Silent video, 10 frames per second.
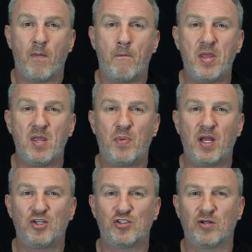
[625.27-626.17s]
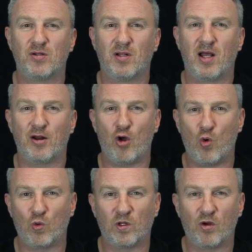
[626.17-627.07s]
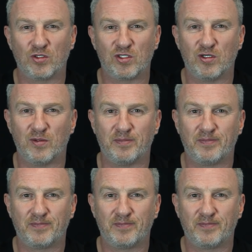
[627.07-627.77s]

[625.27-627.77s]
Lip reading: be patient, and hold long term.